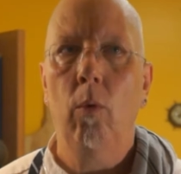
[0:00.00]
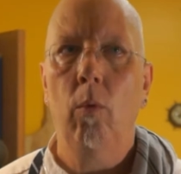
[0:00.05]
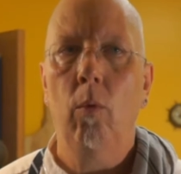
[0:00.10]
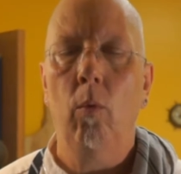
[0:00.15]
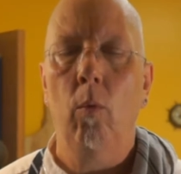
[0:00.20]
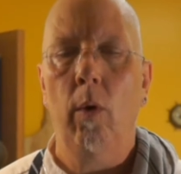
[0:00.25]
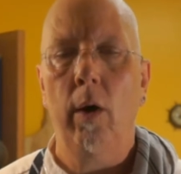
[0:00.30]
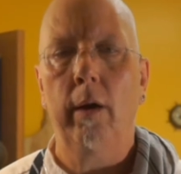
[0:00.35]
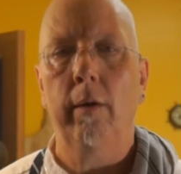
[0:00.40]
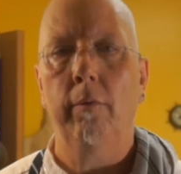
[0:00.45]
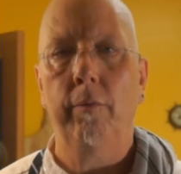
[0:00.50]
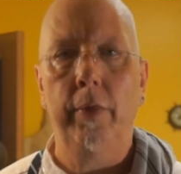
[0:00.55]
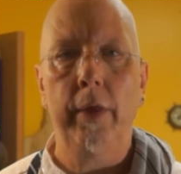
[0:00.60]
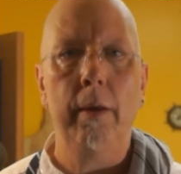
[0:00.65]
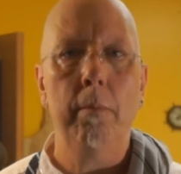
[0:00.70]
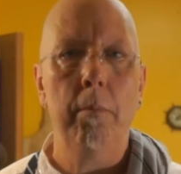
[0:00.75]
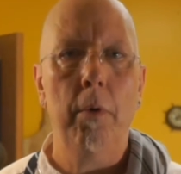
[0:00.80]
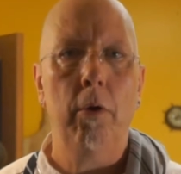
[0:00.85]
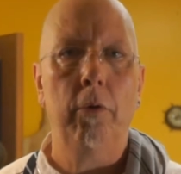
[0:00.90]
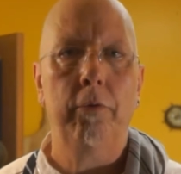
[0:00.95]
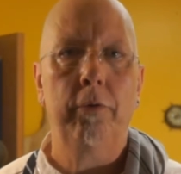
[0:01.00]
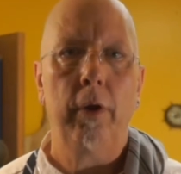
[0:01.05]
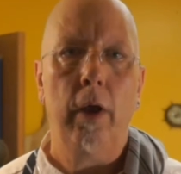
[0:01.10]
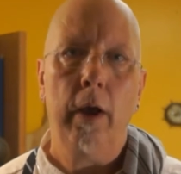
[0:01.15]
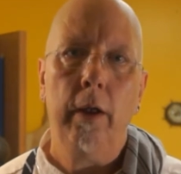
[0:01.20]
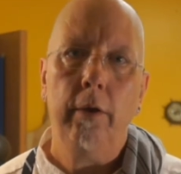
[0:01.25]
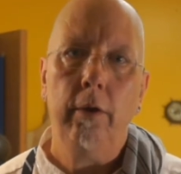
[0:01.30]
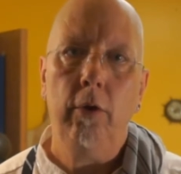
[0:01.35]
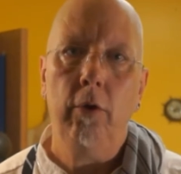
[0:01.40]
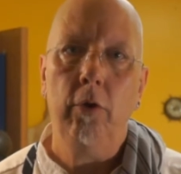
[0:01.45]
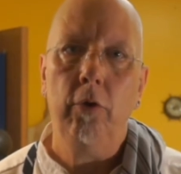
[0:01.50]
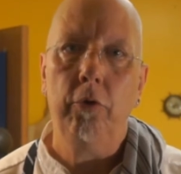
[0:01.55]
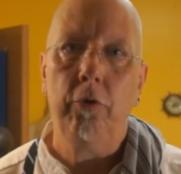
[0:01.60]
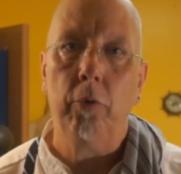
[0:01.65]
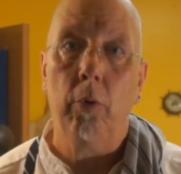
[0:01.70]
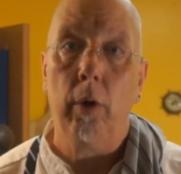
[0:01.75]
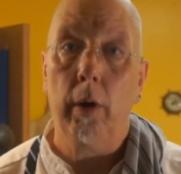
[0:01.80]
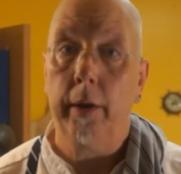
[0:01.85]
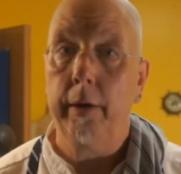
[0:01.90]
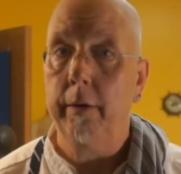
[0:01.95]
One of the most
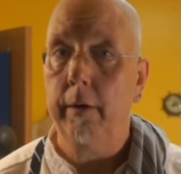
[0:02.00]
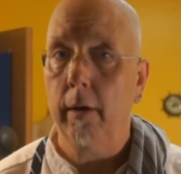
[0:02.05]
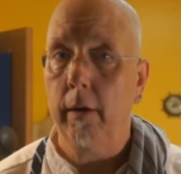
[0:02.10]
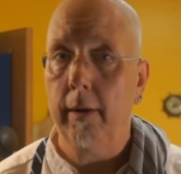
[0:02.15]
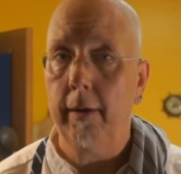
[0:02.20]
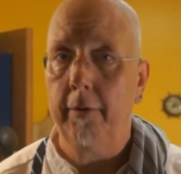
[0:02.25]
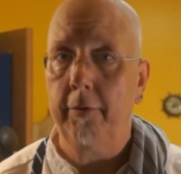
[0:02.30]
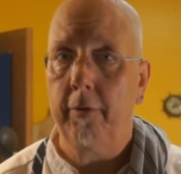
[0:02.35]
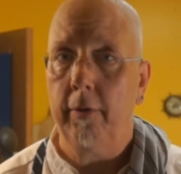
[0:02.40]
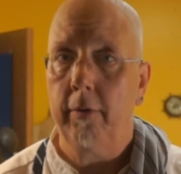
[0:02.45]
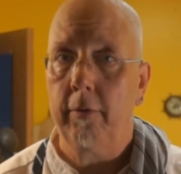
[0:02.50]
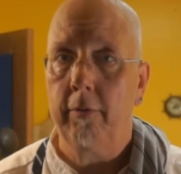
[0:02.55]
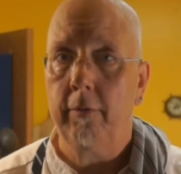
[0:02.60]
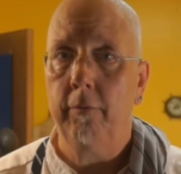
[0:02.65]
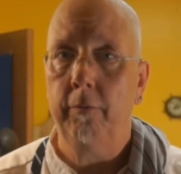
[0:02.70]
unusual and delicious